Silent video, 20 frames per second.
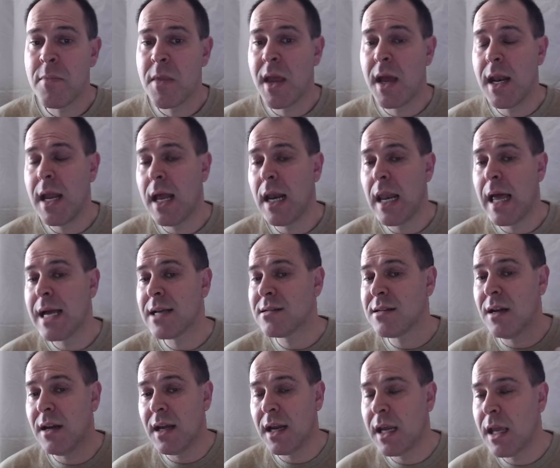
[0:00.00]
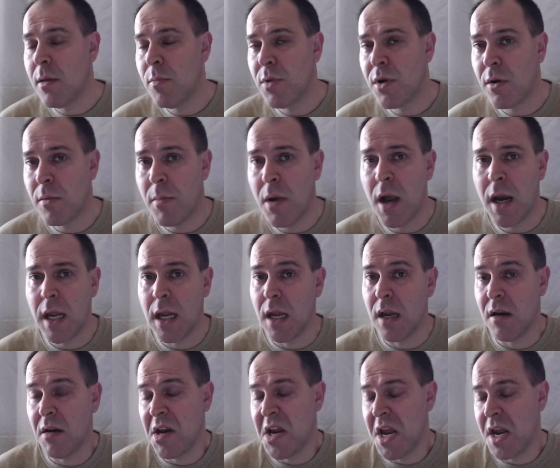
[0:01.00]
And then lastly, they keep your money.
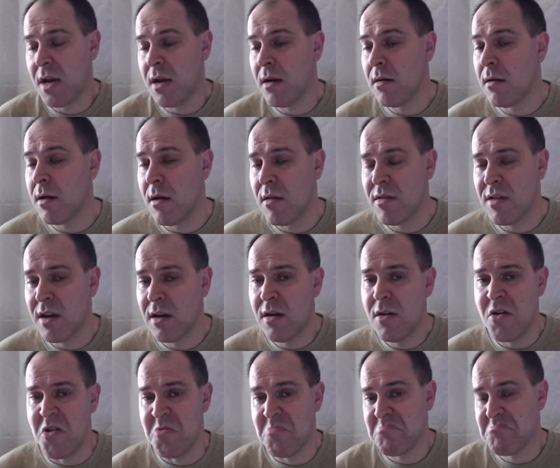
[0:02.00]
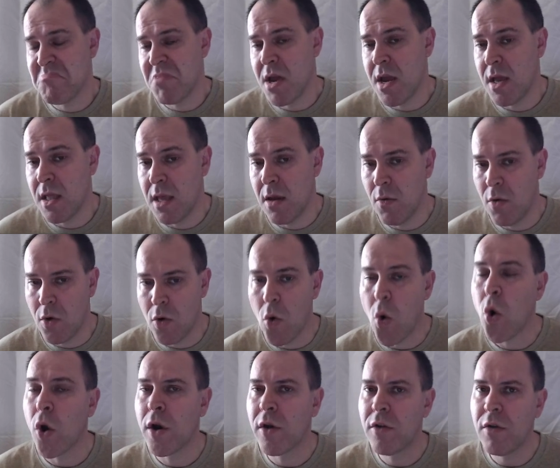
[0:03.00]
And again, here, nothing new. They were
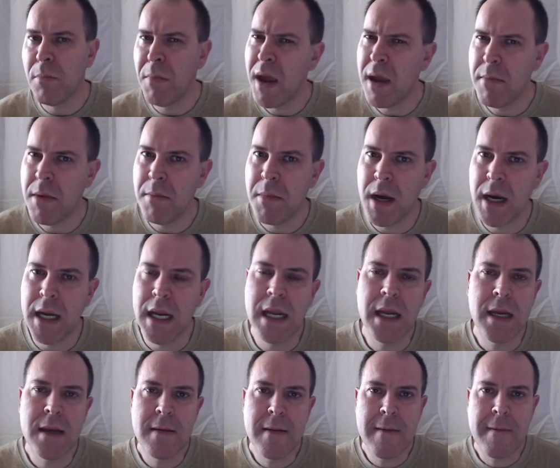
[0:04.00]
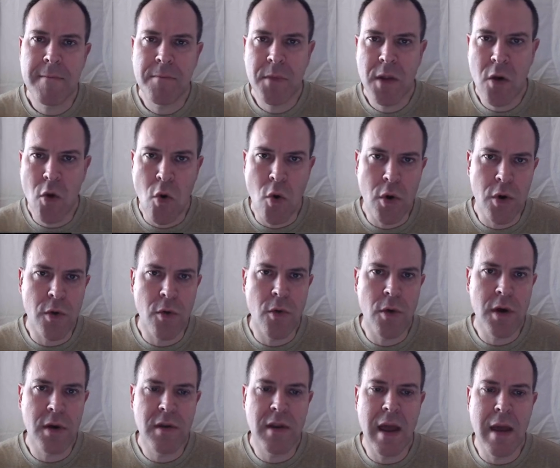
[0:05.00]
ordered to pay me money. The court
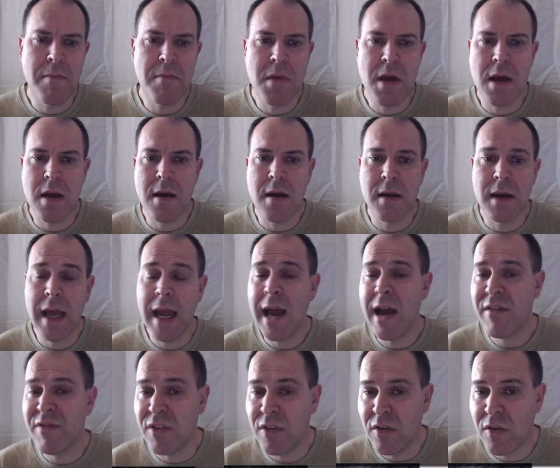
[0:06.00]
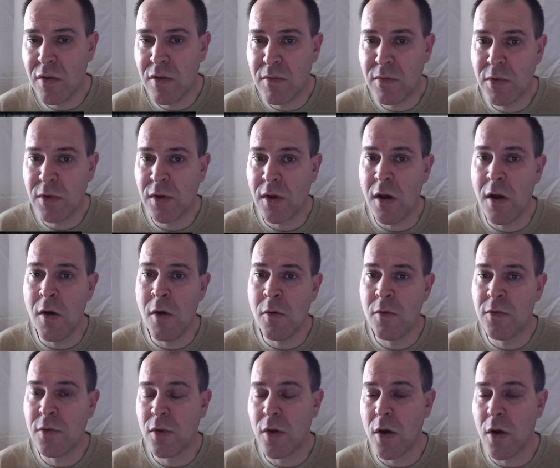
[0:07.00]
ordered them. They haven't. So
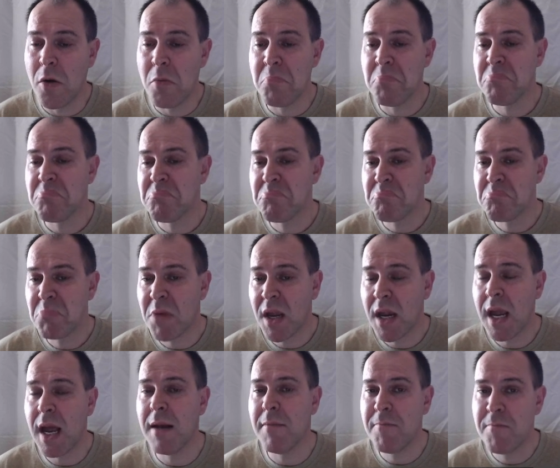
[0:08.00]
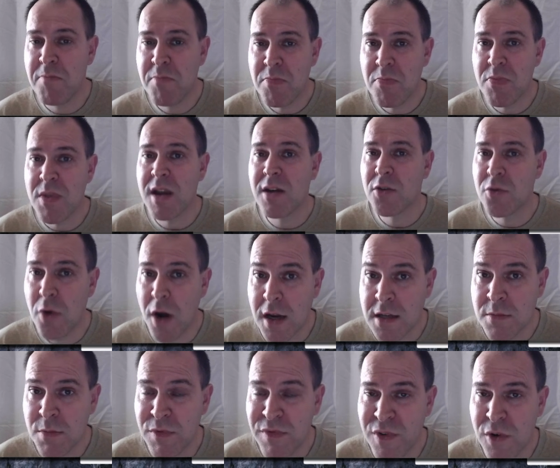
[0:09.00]
again, think
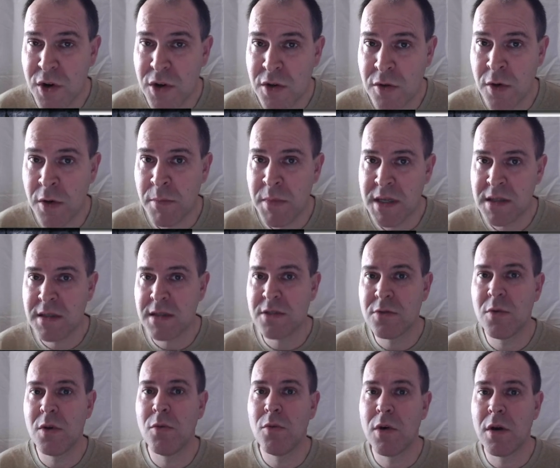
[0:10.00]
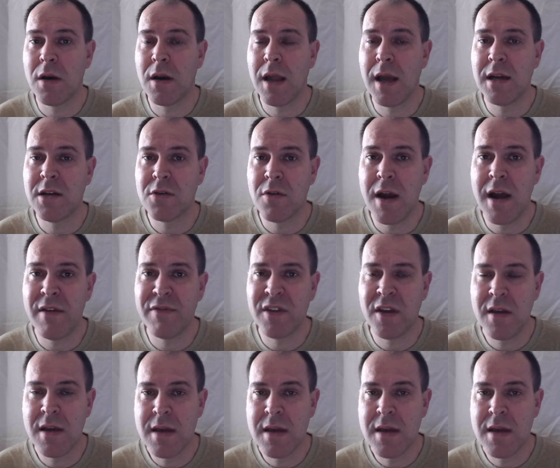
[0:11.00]
twice before doing business with Warren Lightcraft.